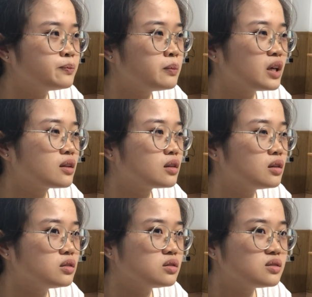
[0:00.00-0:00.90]
make
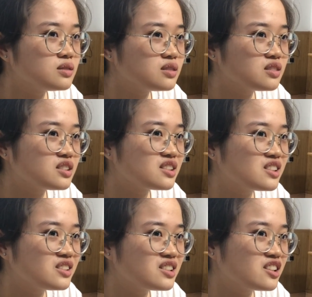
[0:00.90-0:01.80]

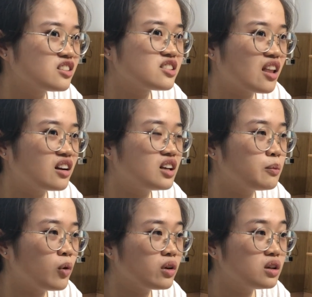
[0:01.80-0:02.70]
the study
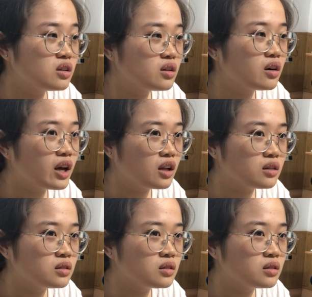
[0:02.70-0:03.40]
more easier and